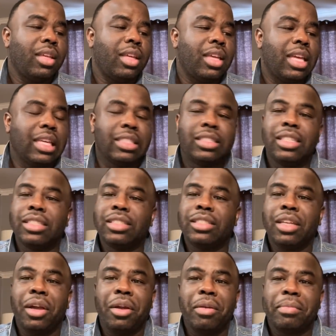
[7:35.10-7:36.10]
It's
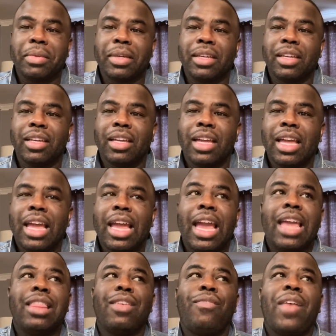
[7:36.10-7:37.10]
disturbing.
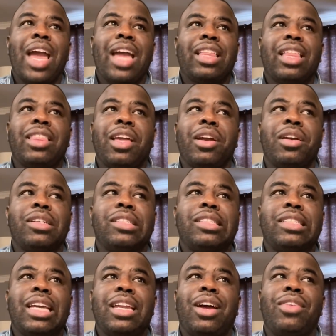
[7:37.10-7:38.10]
And the fact that that girl
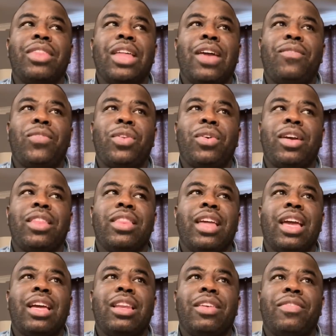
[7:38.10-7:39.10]
sat on that floor in the
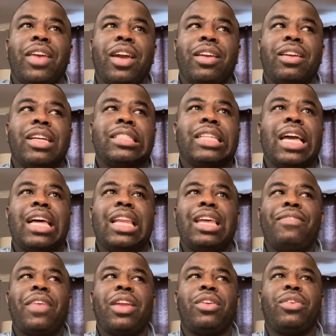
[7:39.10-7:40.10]
elevator, because the
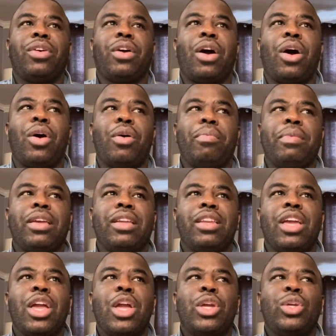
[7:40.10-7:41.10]
elevator door
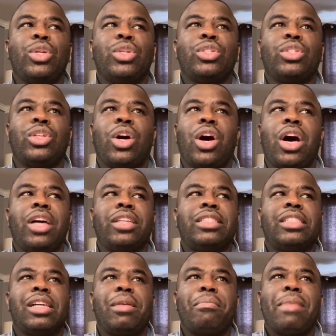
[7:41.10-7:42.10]
opened, you saw
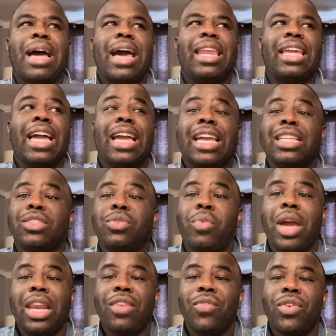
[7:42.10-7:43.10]
somebody, I guess,
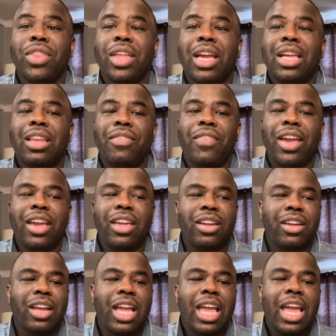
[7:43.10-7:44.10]
waiting for the
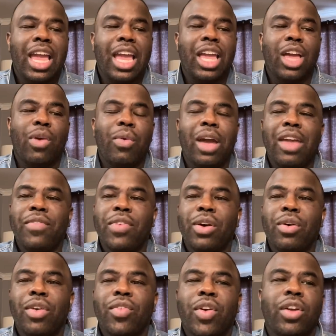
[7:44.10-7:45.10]
elevator, and
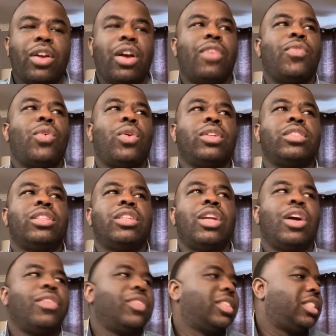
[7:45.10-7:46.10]
Quavo, of course,
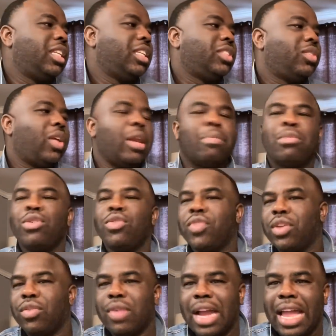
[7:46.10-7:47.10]
nervously started moving
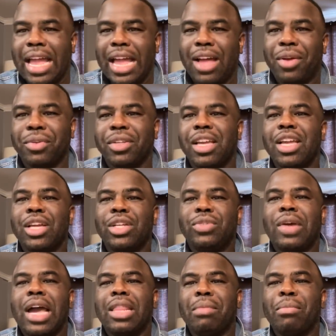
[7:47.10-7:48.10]
around,
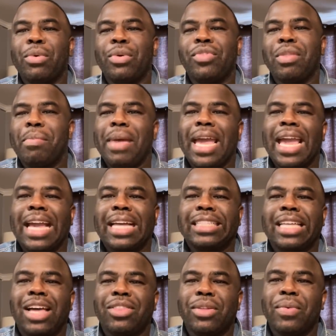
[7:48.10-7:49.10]
trying to move the bags
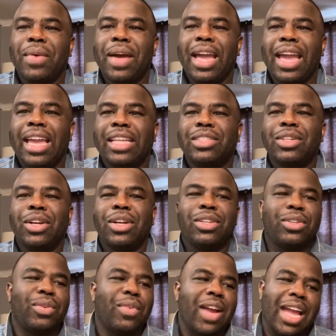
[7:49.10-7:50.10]
out the way, turned
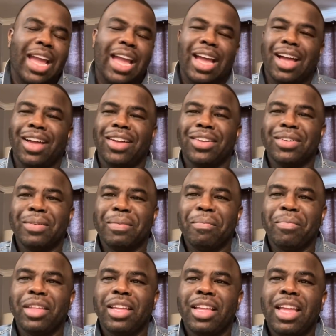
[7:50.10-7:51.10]
around,
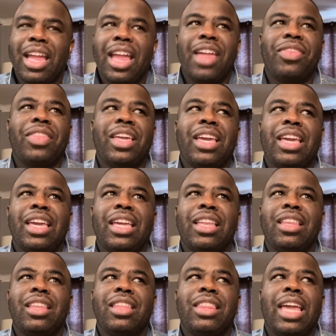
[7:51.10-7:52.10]
and
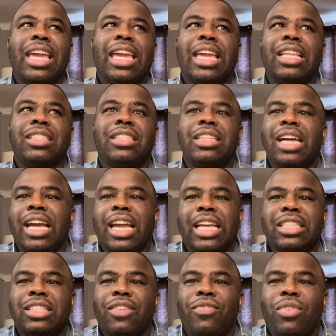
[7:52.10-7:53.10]
then they get to, I
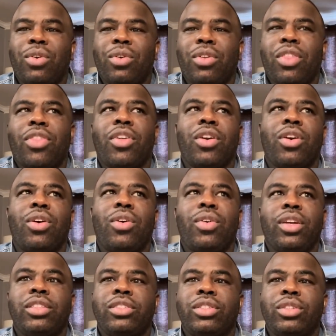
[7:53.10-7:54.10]
guess, the floor that they're
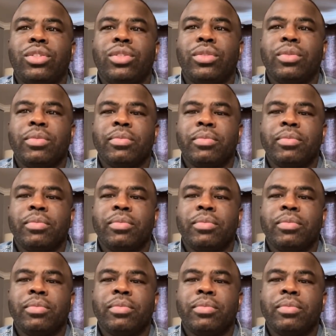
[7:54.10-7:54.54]
going to.